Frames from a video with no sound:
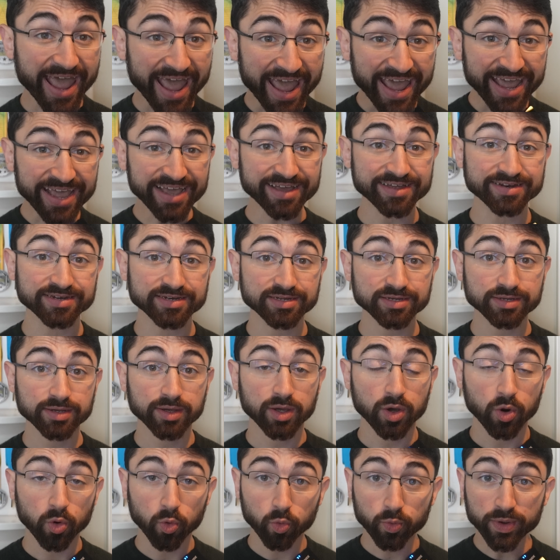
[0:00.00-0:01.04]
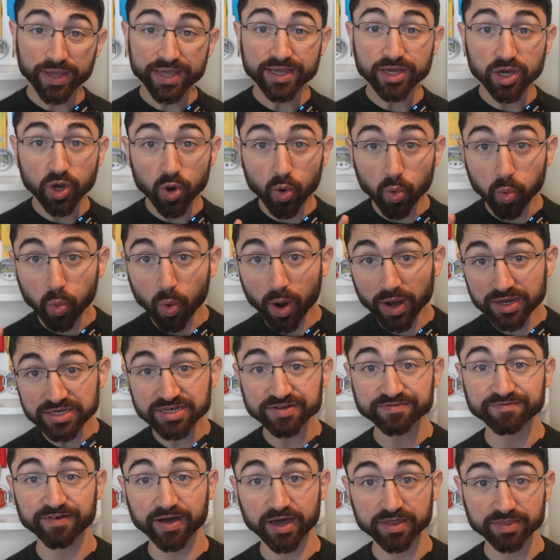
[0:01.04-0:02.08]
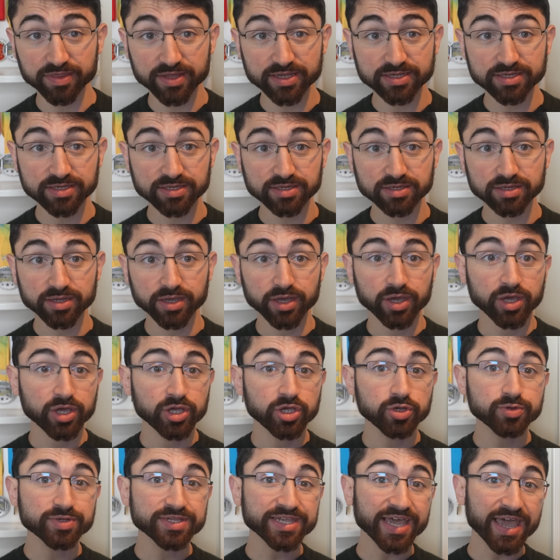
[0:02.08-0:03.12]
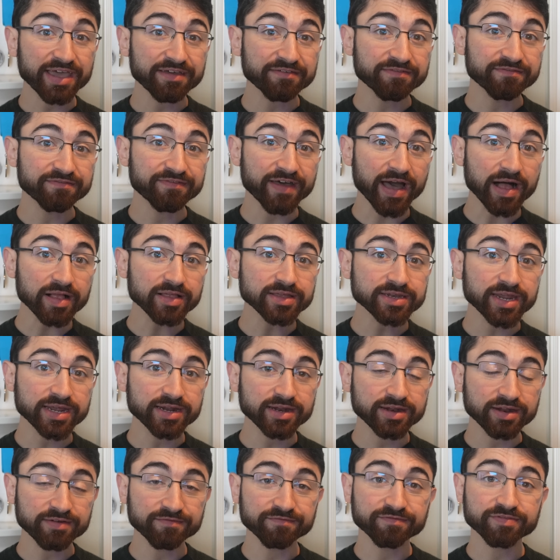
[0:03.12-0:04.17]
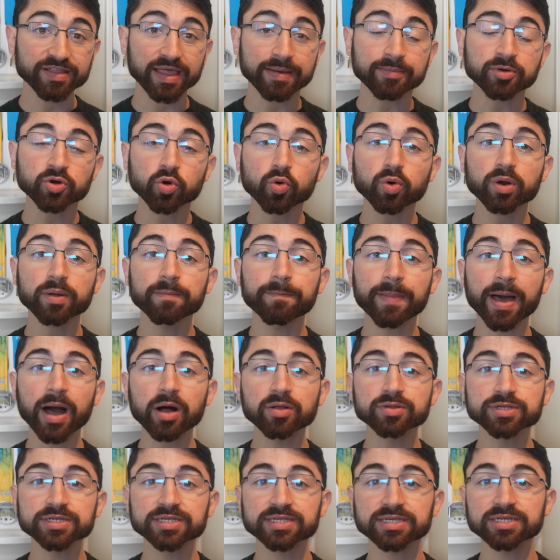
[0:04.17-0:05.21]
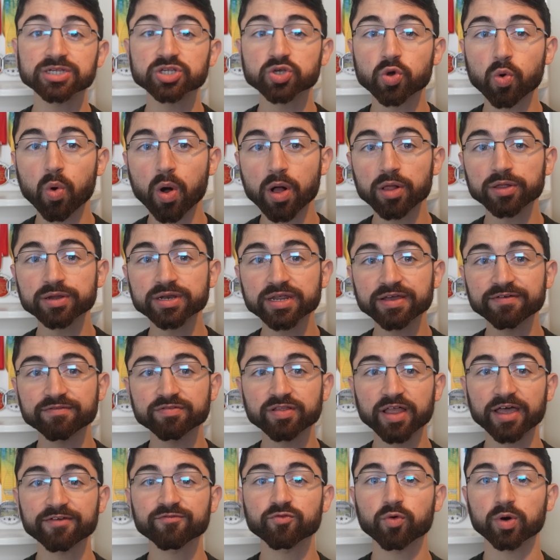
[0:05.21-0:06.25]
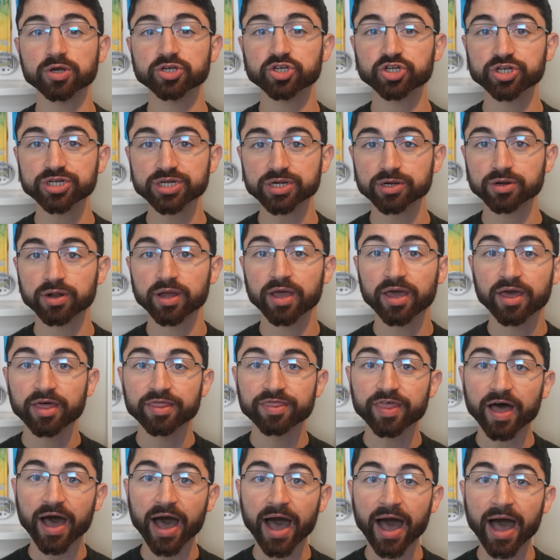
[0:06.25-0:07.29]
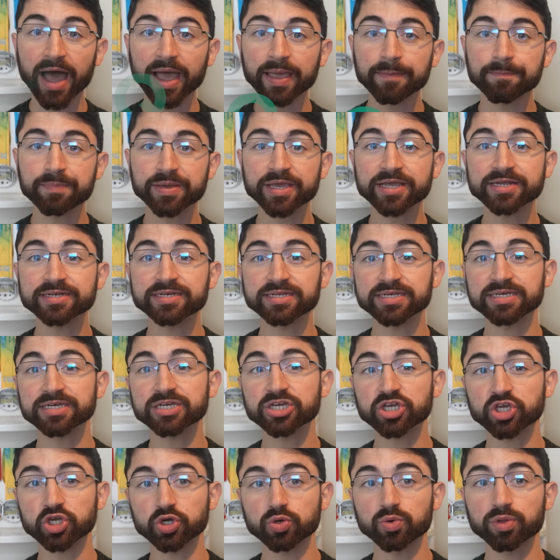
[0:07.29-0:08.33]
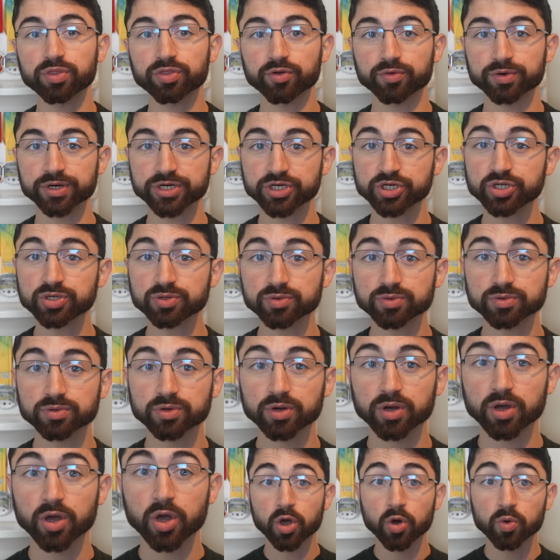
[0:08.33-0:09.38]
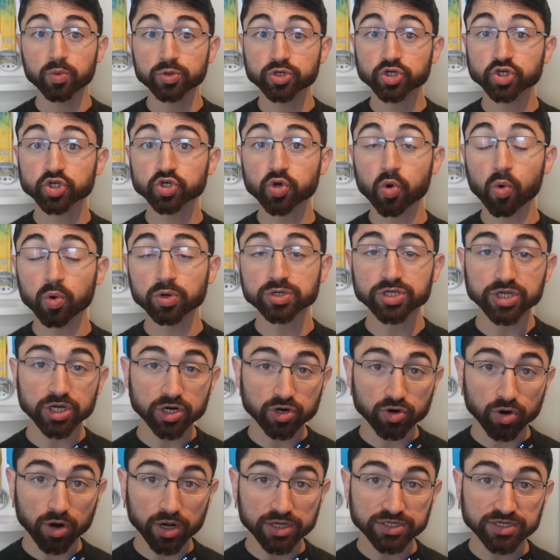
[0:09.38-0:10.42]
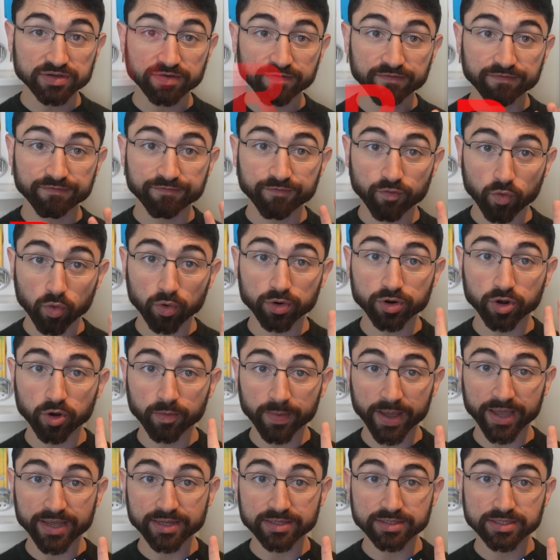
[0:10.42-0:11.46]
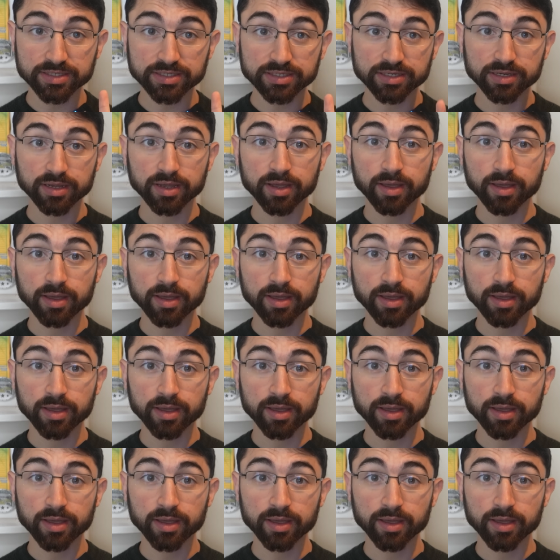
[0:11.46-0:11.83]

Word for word: And we quantified this using a validated inflammatory bowel disease quality of life questionnaire, the IBDQ32, which scores across 4 domains: